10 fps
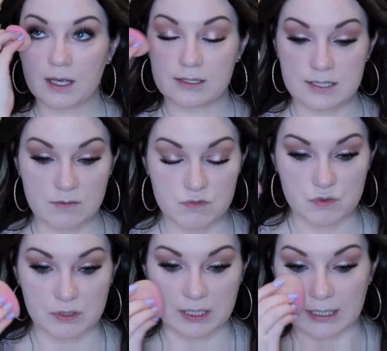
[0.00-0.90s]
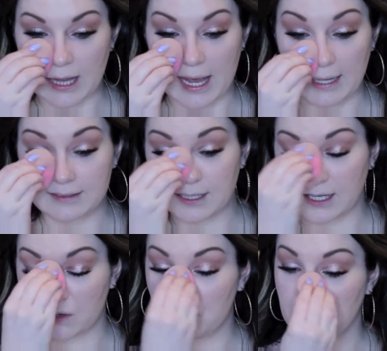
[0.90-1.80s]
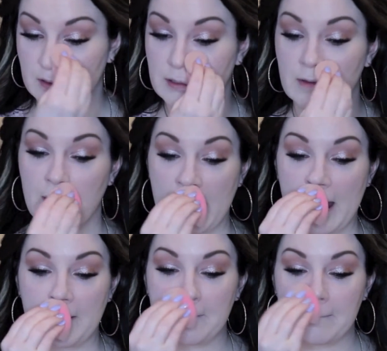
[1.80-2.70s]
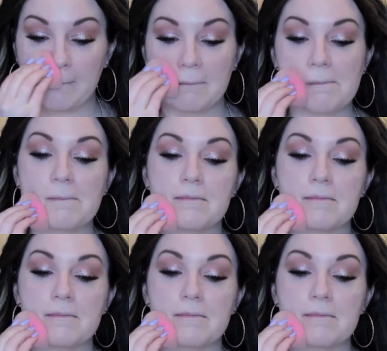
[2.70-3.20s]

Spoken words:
It seems really light, like it wouldn't do that. And